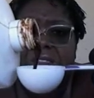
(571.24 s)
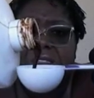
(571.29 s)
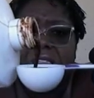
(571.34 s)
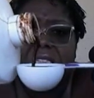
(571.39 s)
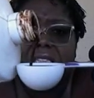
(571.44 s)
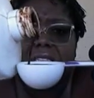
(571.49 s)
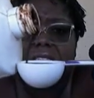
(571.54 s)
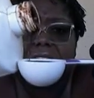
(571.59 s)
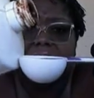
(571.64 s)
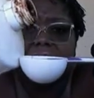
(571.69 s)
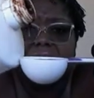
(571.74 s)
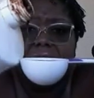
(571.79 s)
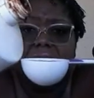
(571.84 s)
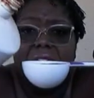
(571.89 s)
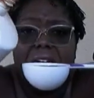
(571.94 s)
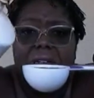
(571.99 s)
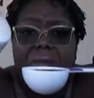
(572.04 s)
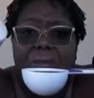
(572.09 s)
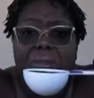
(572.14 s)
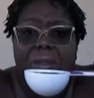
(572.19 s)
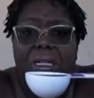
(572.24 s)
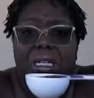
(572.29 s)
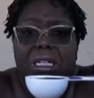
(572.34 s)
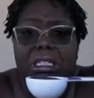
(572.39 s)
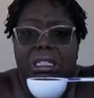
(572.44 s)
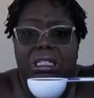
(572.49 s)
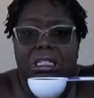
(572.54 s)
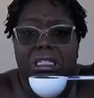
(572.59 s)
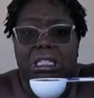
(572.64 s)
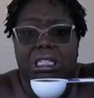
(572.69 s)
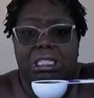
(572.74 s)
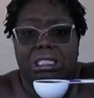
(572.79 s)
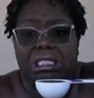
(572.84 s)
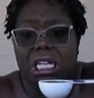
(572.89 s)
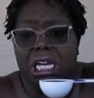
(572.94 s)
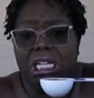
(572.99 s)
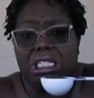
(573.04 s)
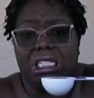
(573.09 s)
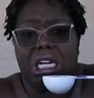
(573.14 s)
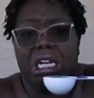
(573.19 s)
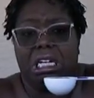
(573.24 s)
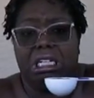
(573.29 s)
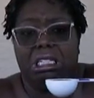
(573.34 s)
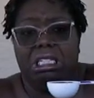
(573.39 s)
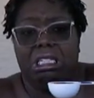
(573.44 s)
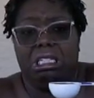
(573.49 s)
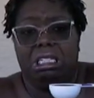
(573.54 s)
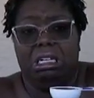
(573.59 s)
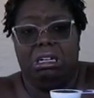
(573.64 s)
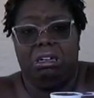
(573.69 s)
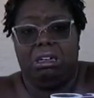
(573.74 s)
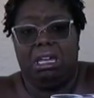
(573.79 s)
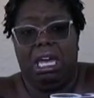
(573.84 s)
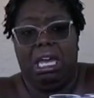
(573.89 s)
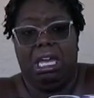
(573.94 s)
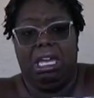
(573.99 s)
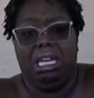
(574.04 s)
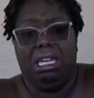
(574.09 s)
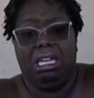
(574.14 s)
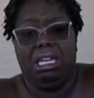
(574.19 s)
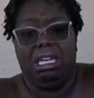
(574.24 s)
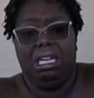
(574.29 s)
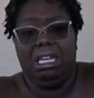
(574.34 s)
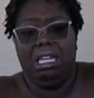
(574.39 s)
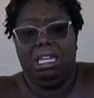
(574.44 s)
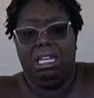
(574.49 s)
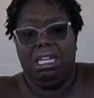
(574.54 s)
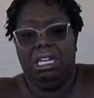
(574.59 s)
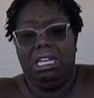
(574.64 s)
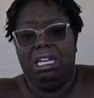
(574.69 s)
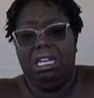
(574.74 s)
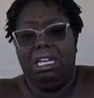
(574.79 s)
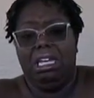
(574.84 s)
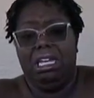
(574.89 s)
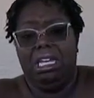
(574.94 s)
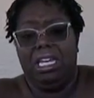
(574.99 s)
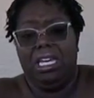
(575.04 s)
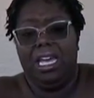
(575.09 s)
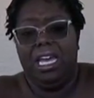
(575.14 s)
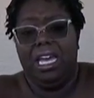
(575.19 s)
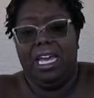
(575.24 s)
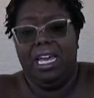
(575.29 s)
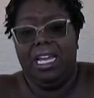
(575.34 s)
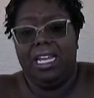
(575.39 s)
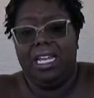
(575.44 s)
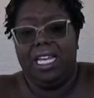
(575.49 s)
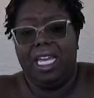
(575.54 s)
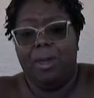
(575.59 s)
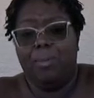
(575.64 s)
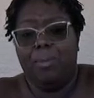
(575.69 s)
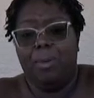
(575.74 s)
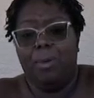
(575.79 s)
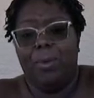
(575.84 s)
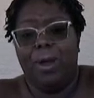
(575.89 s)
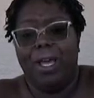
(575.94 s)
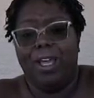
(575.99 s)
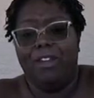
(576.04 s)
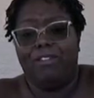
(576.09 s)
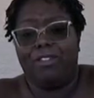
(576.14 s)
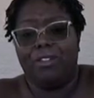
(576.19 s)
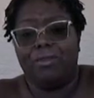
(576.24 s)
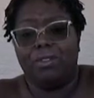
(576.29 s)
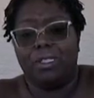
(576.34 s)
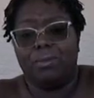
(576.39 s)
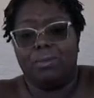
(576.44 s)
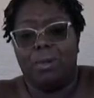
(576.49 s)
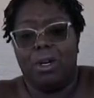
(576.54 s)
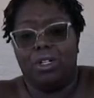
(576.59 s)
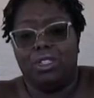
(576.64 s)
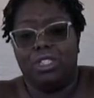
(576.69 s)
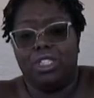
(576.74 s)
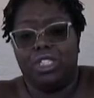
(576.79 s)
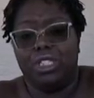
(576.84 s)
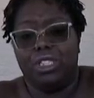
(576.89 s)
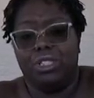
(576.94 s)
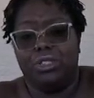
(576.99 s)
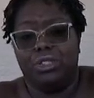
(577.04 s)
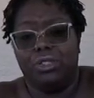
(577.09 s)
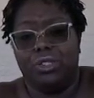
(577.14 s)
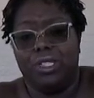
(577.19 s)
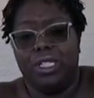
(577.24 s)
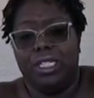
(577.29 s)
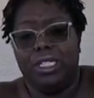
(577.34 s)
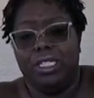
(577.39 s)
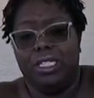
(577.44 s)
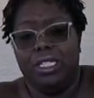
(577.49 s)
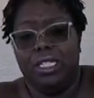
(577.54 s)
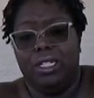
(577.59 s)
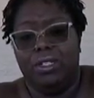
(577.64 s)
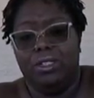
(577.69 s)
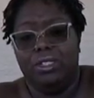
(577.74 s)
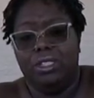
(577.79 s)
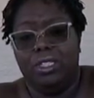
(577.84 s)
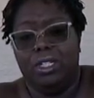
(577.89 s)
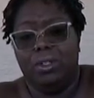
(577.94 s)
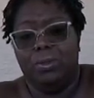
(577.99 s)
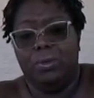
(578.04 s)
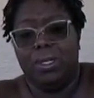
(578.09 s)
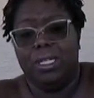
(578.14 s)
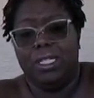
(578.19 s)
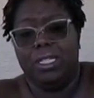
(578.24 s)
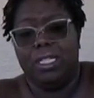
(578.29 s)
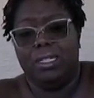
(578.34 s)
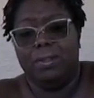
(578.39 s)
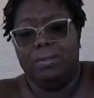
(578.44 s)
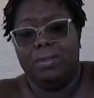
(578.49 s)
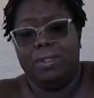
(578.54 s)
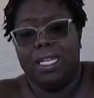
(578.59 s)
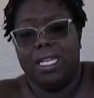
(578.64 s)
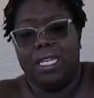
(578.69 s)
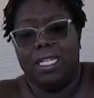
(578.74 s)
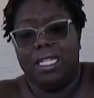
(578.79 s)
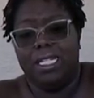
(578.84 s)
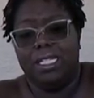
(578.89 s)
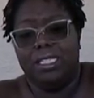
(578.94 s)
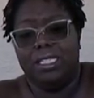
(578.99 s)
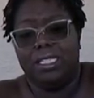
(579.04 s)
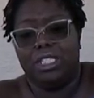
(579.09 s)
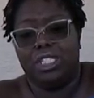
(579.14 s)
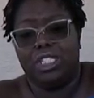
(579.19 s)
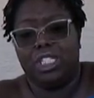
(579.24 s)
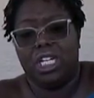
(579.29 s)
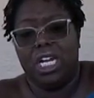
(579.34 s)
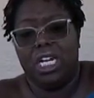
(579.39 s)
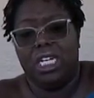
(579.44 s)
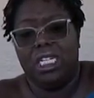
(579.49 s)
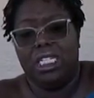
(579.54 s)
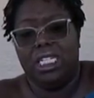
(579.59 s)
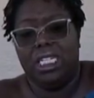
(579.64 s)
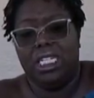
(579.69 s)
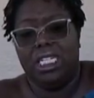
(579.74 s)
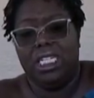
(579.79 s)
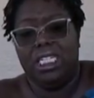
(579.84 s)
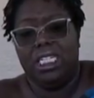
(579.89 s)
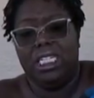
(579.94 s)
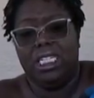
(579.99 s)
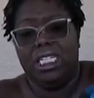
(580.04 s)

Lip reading: looks, yeah, but it's not chocolate, okay? And keep away from small children. You don't want them thinking this is chocolate.